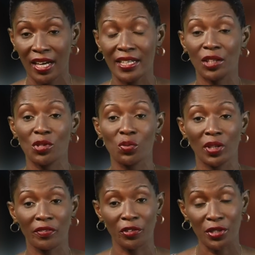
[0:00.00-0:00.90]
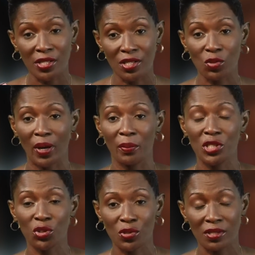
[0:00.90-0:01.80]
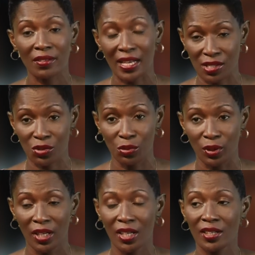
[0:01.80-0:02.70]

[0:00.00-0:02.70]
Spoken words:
and that was one of the reasons why we chose that school,